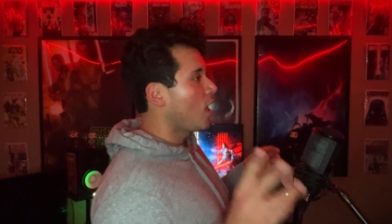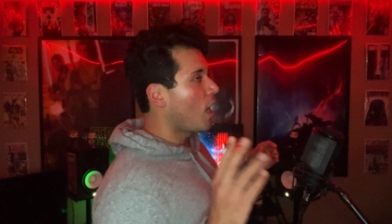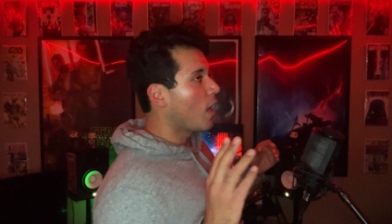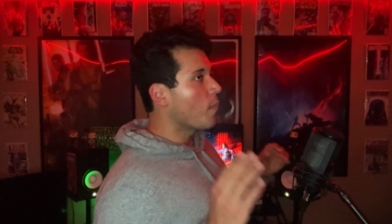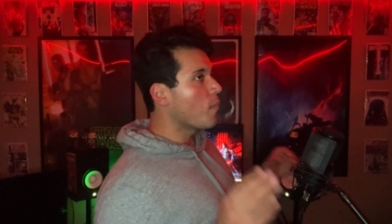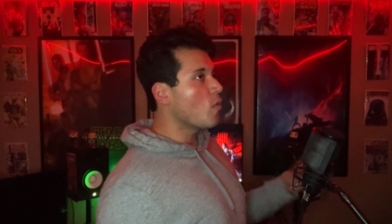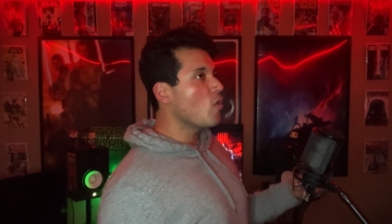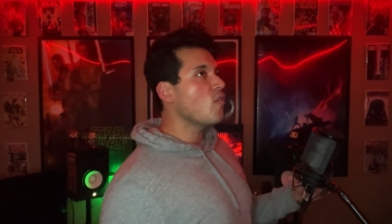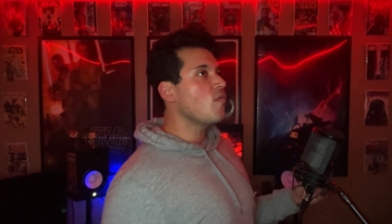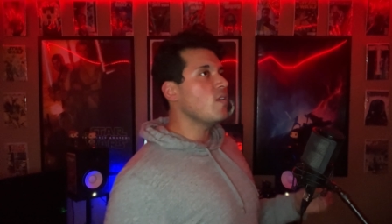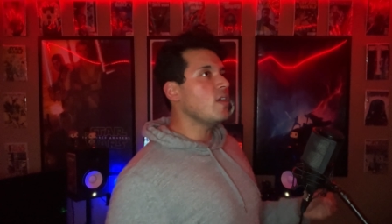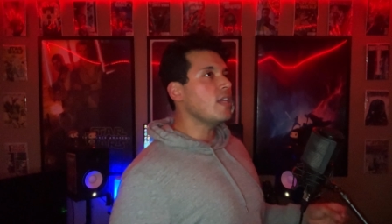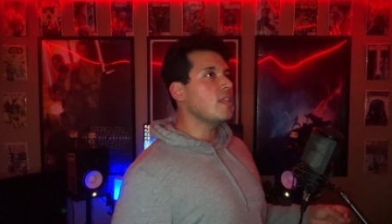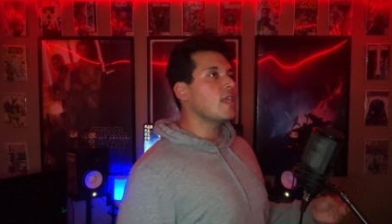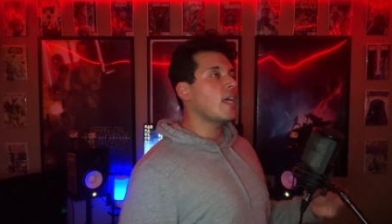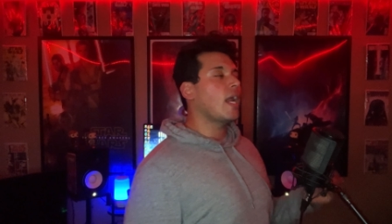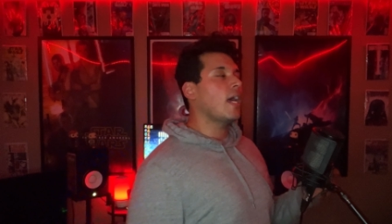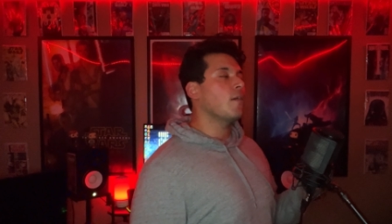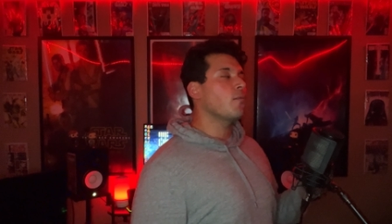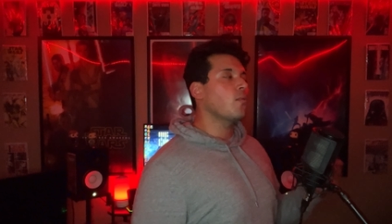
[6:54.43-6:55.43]
a movie
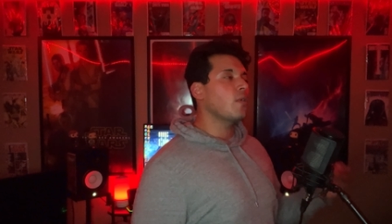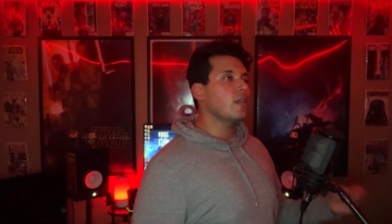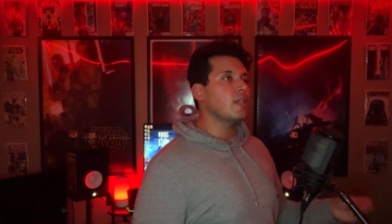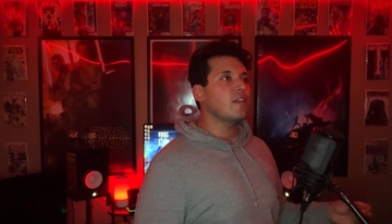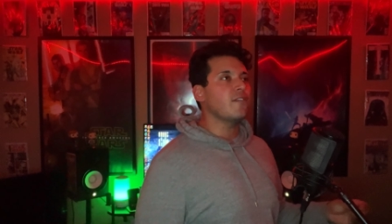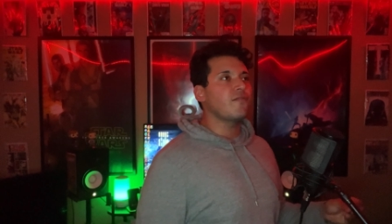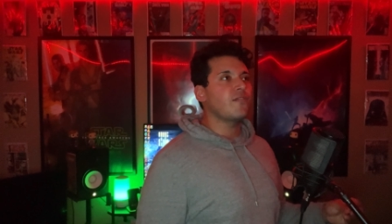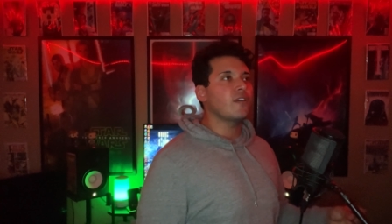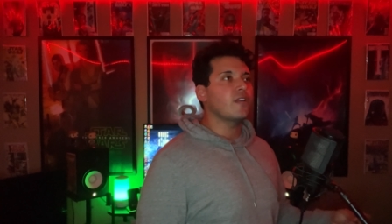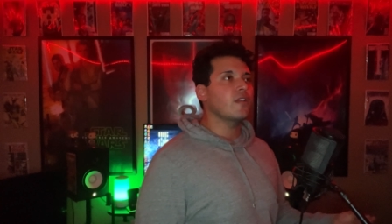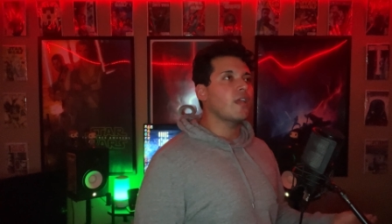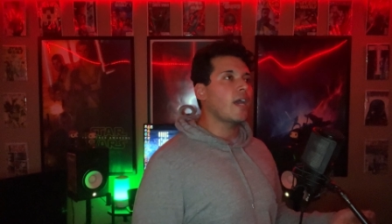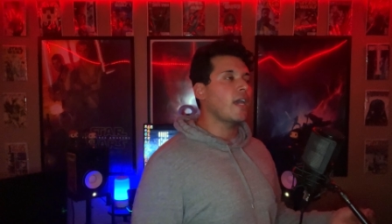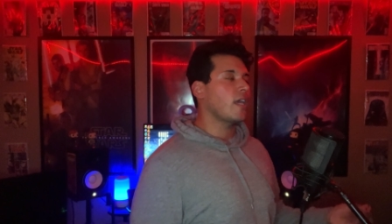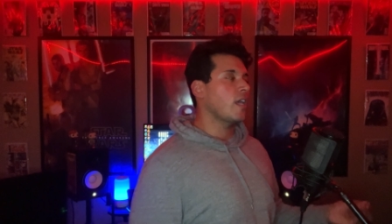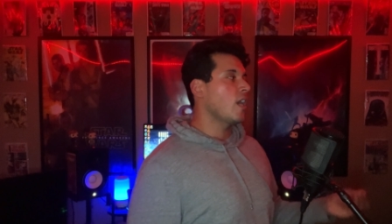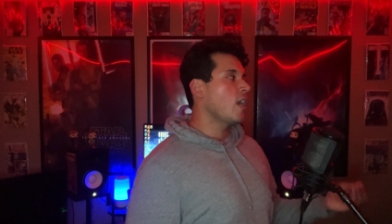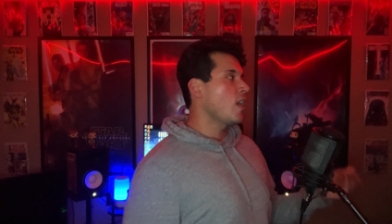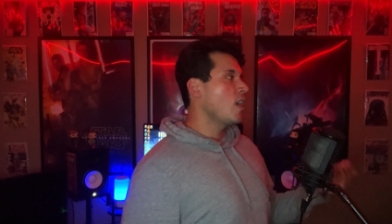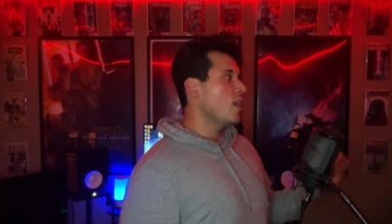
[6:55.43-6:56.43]
that I really feel
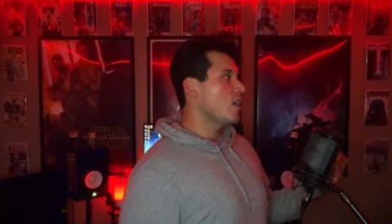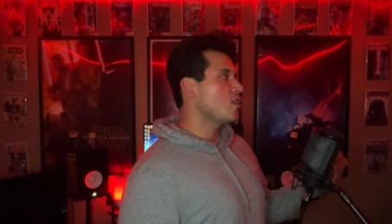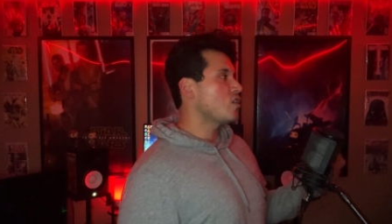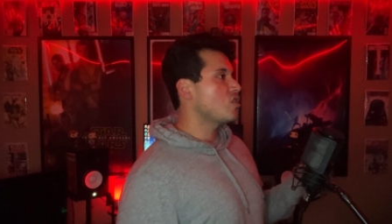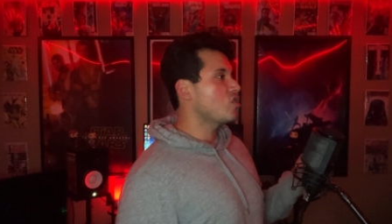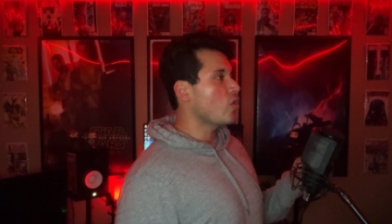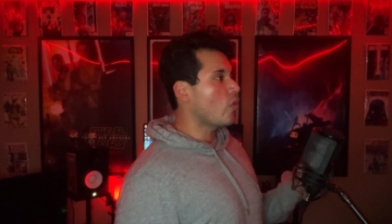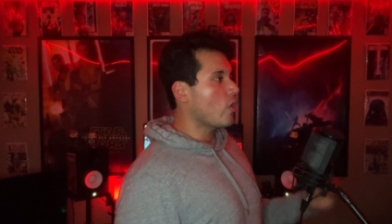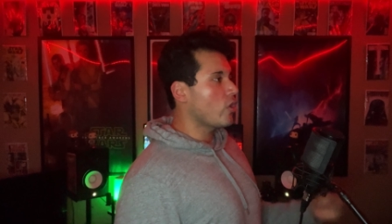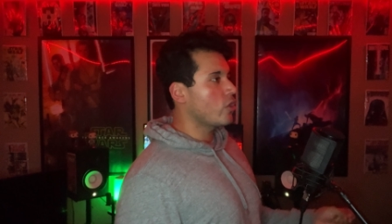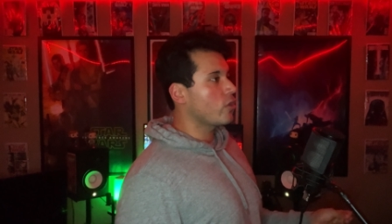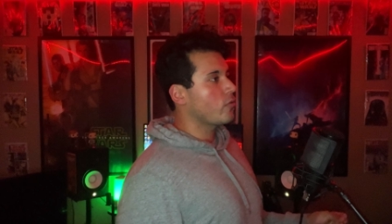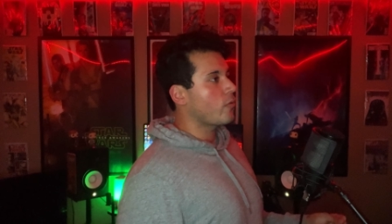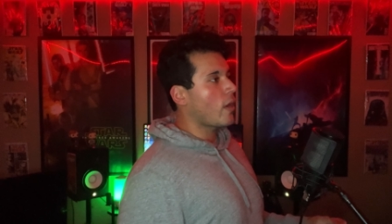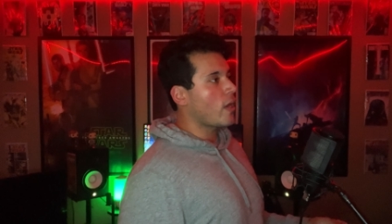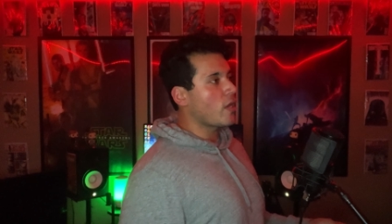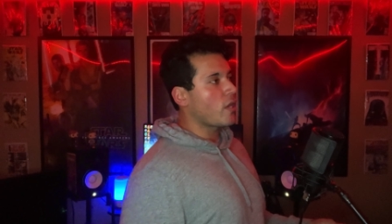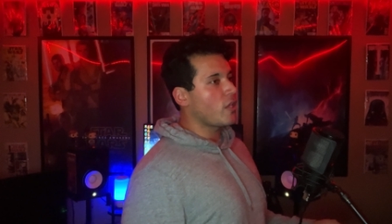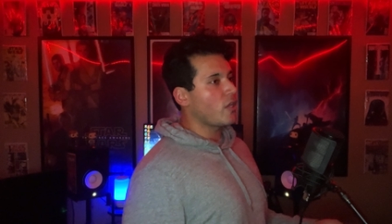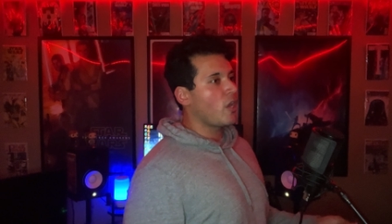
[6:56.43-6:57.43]
like is so
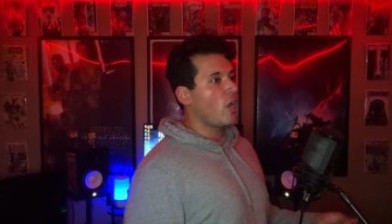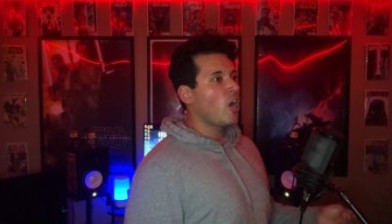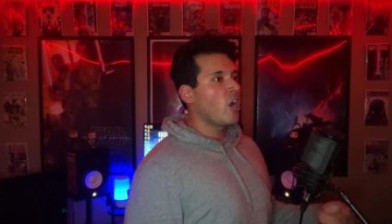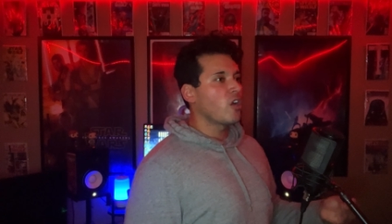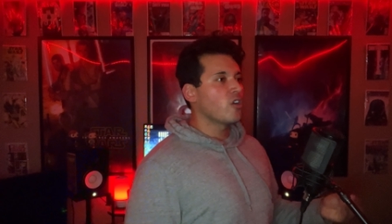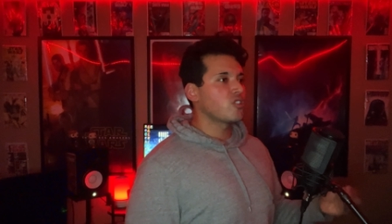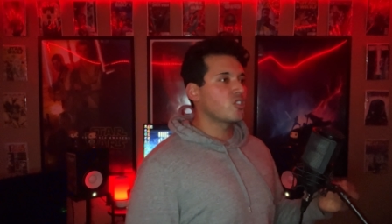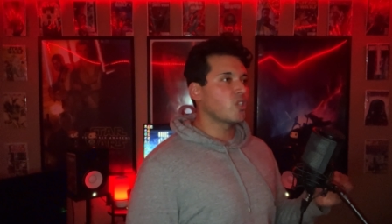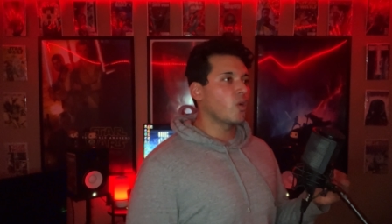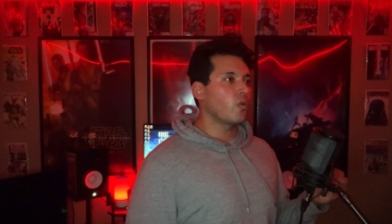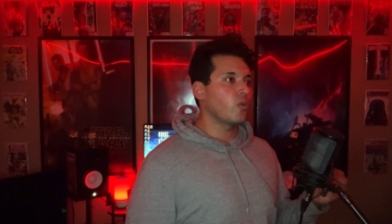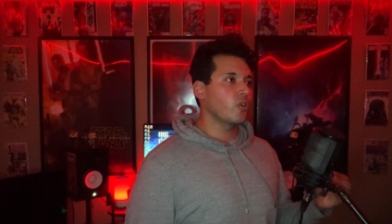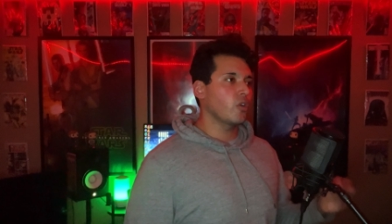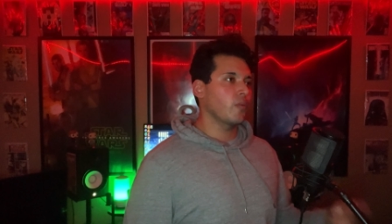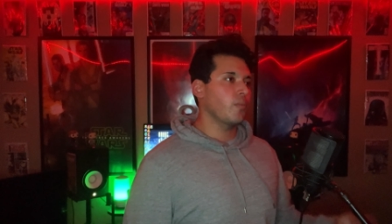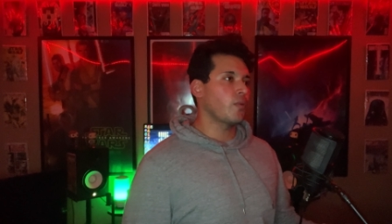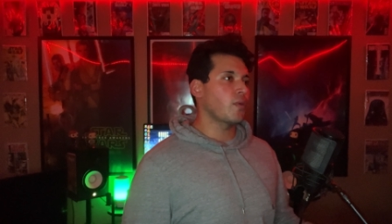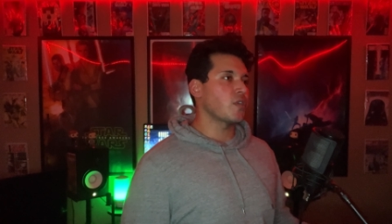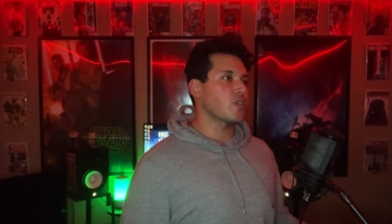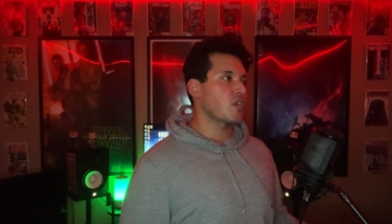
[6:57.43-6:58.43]
underrated, so
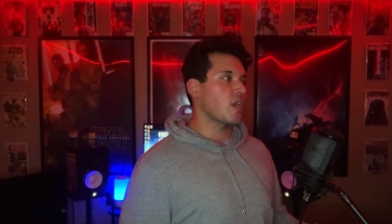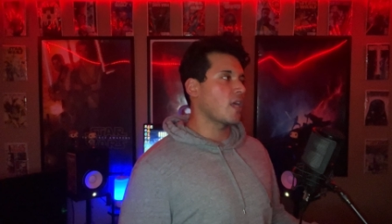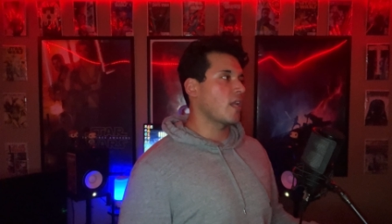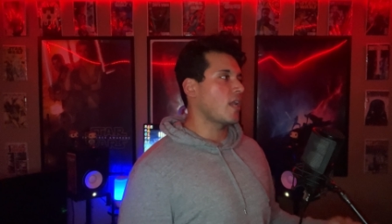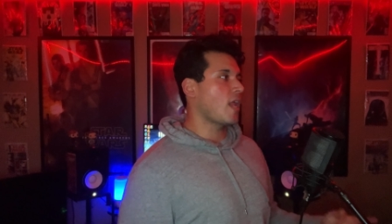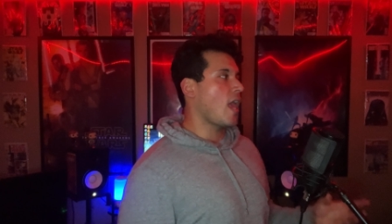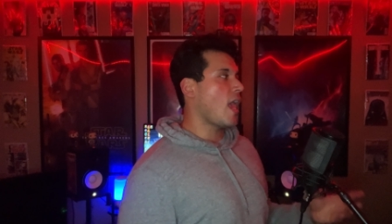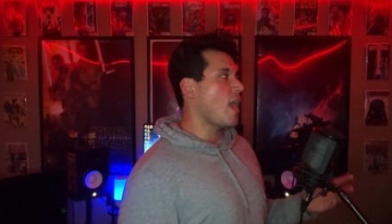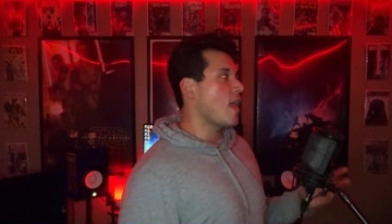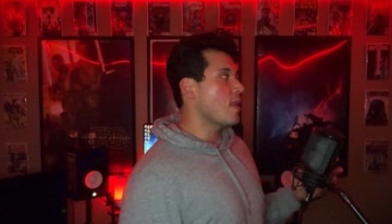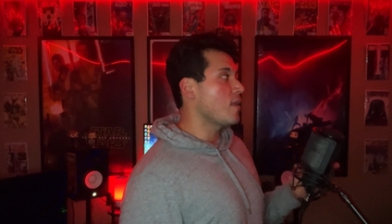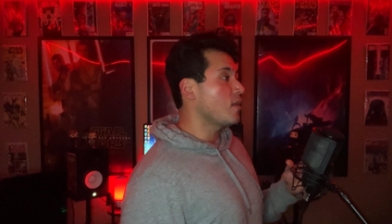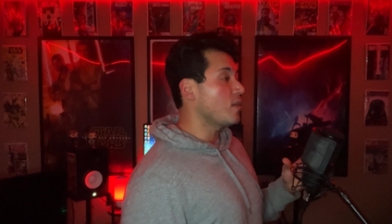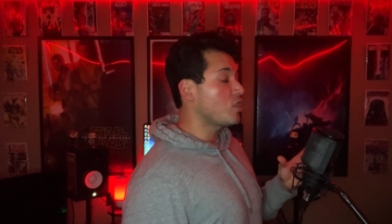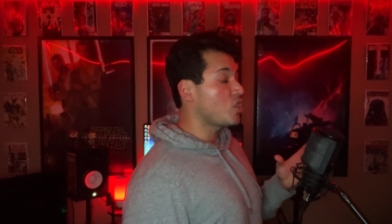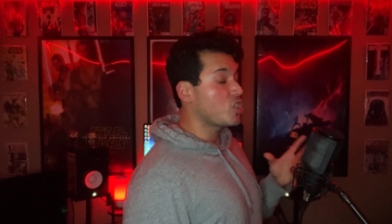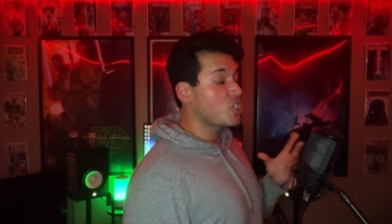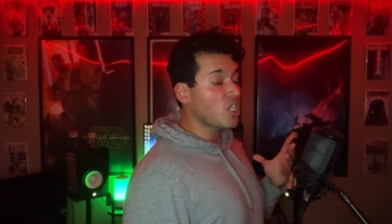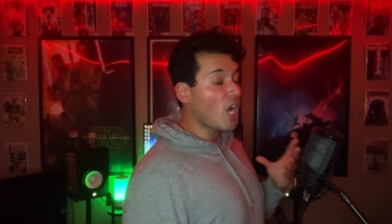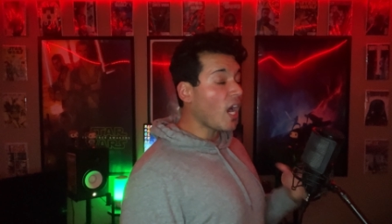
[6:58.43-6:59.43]
underappreciated, and
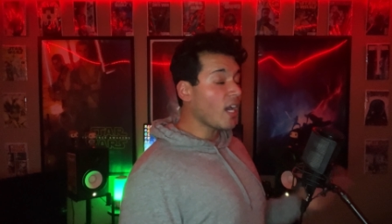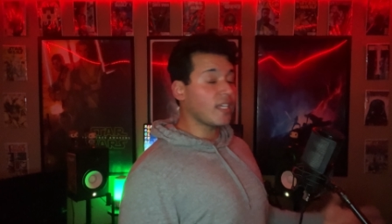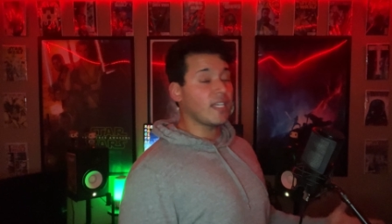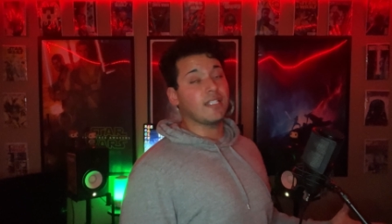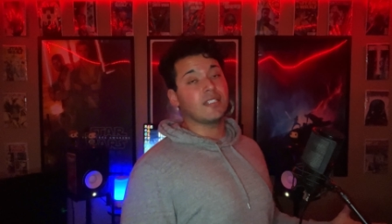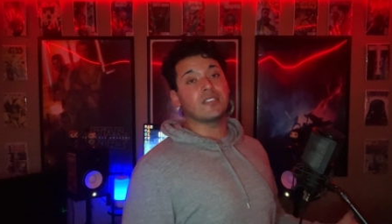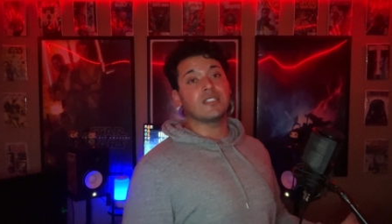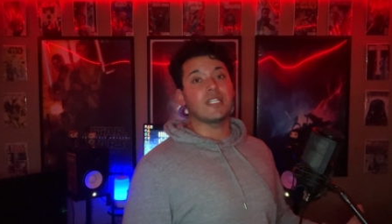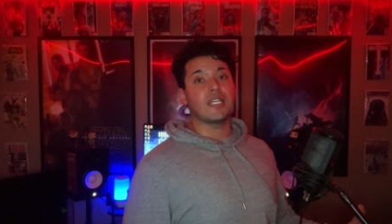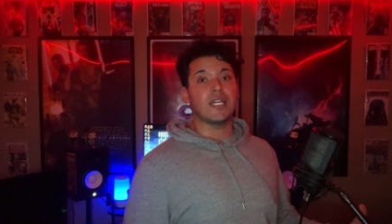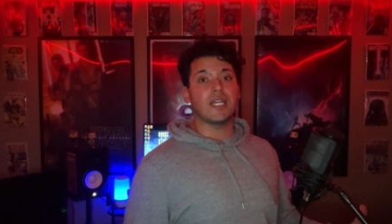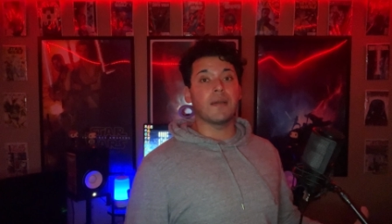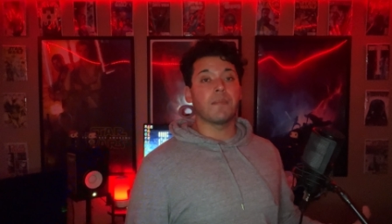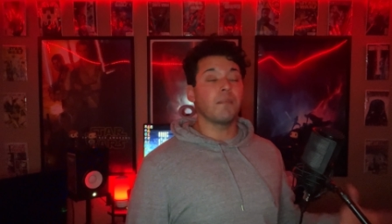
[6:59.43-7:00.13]
shockingly,